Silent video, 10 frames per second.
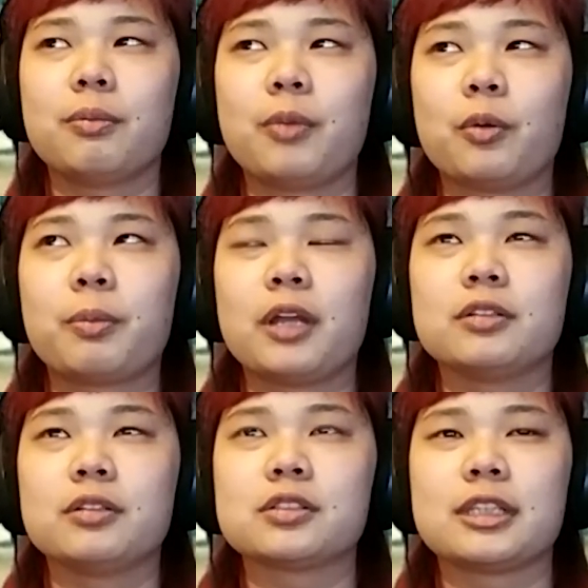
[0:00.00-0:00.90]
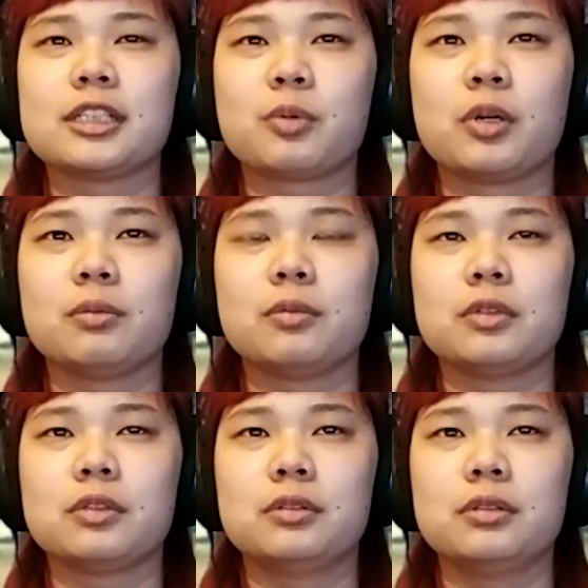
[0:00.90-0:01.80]
both parents at this point
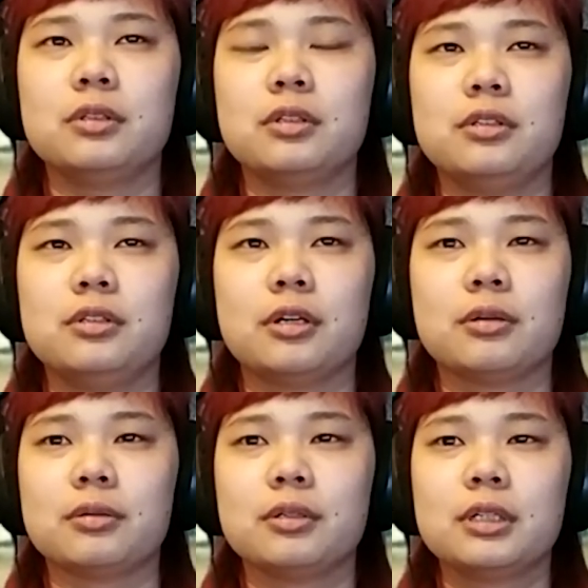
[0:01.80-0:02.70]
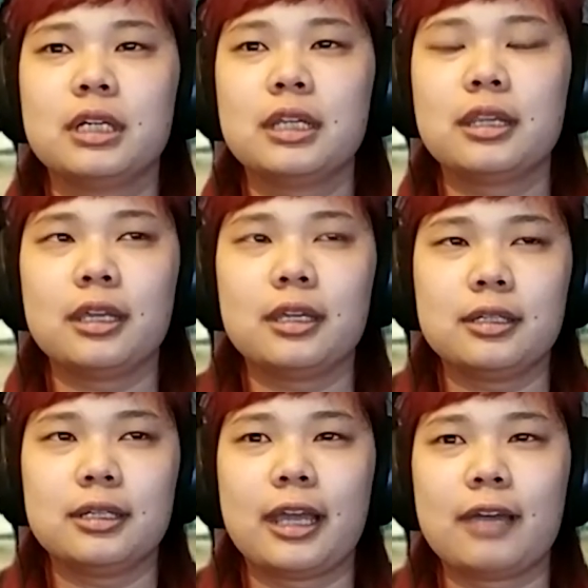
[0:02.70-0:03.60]
were,
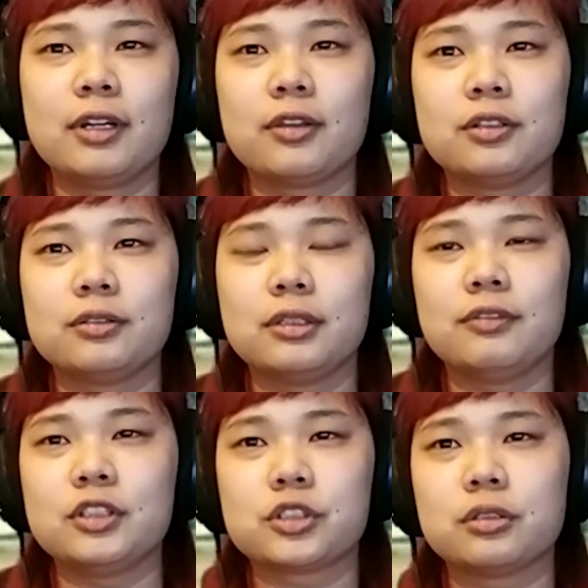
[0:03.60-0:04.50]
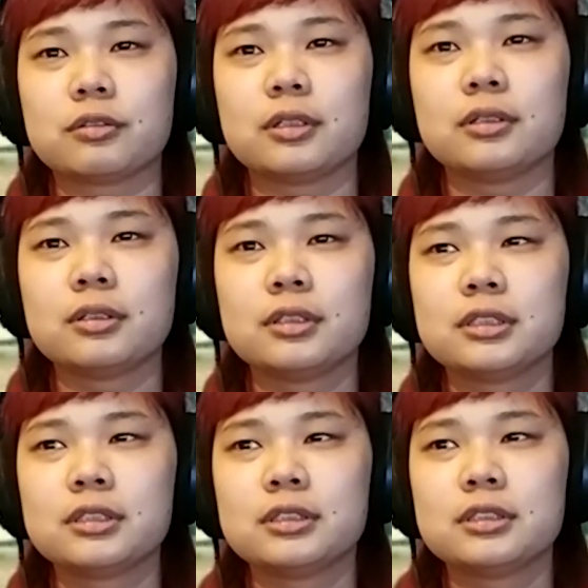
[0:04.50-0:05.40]
they didn't have any other living children.
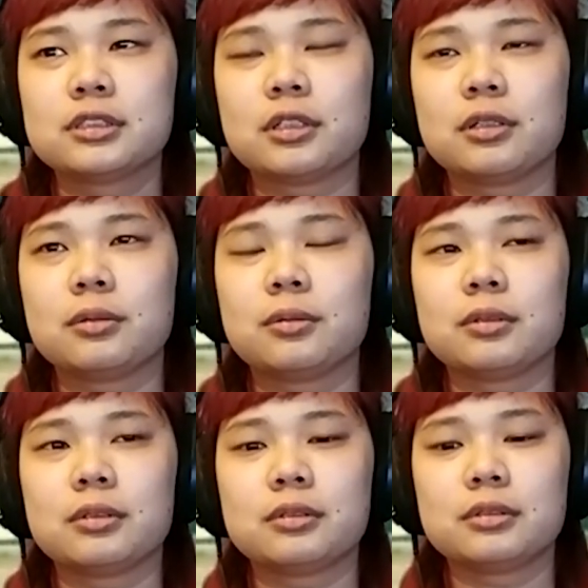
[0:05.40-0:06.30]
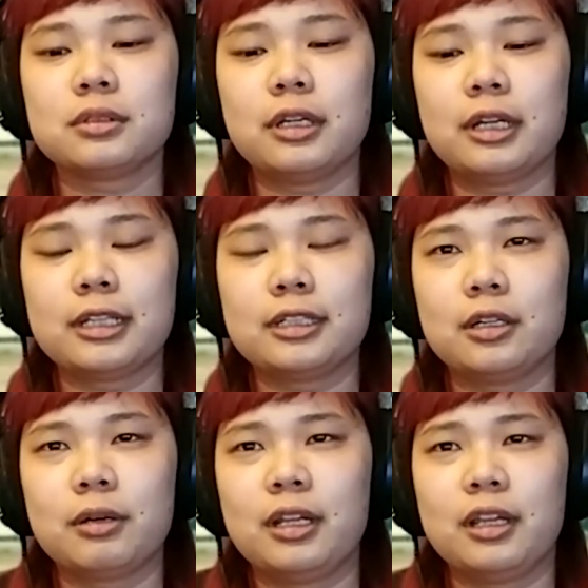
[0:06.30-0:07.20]
So, and I
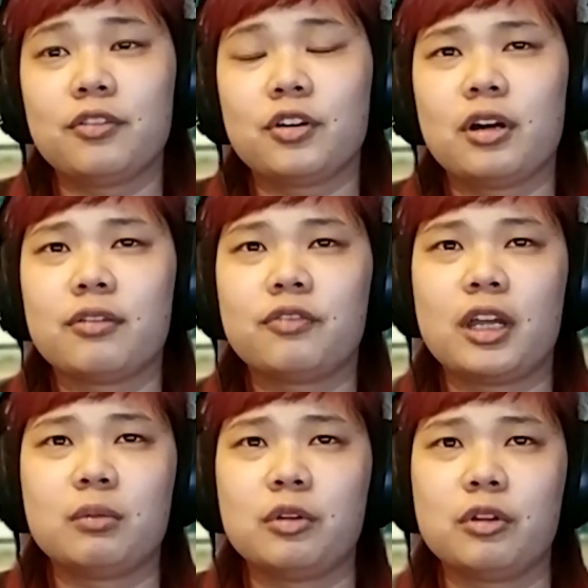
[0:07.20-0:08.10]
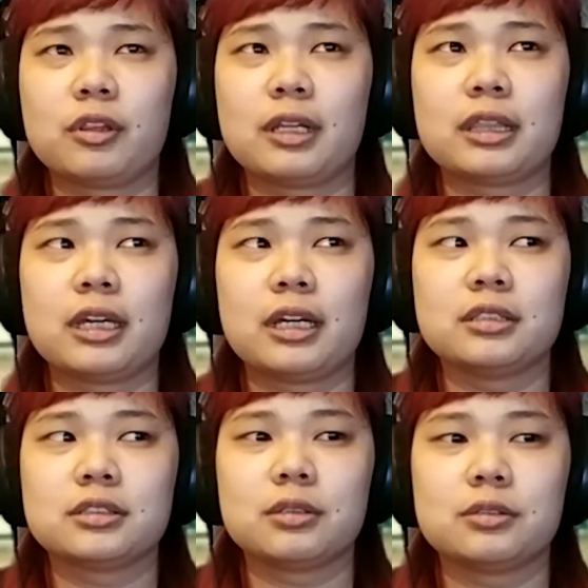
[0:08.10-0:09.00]
didn't know any of her other family or anything like
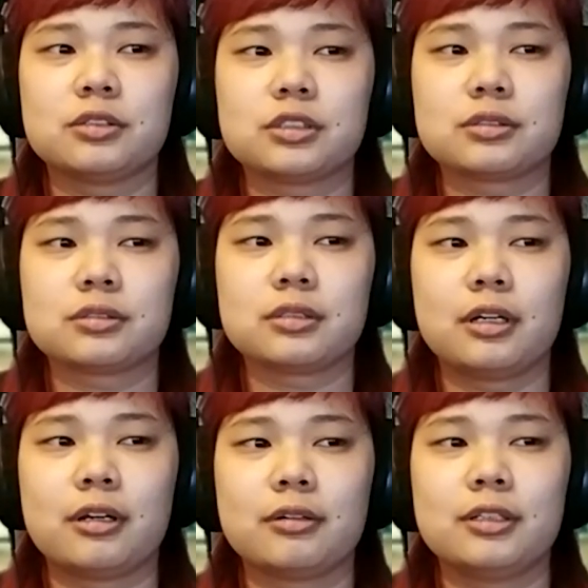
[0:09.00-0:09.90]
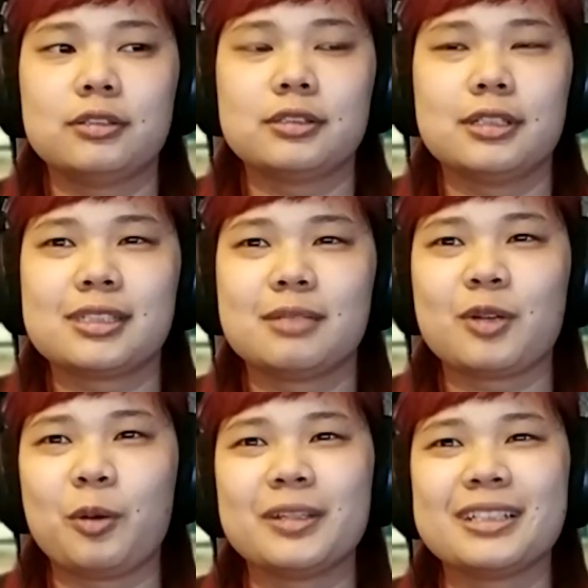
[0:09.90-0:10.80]
that. So there was just, I don't know, it
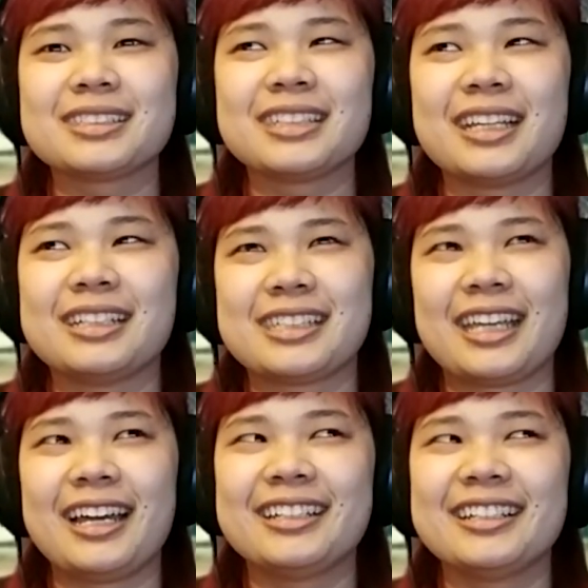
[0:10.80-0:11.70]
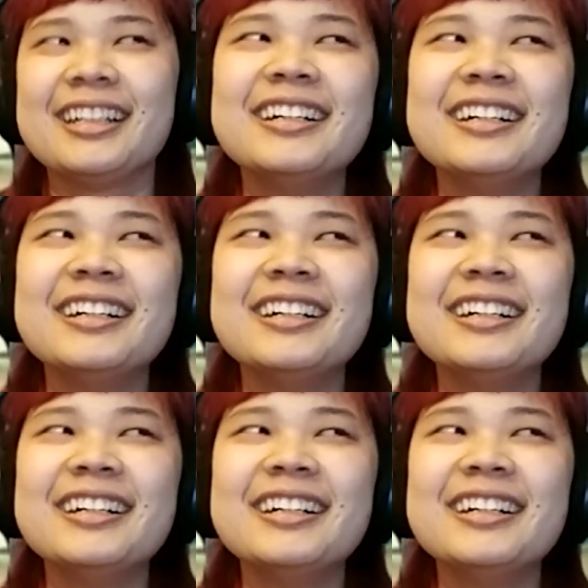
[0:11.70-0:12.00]
seemed hopeless and sad.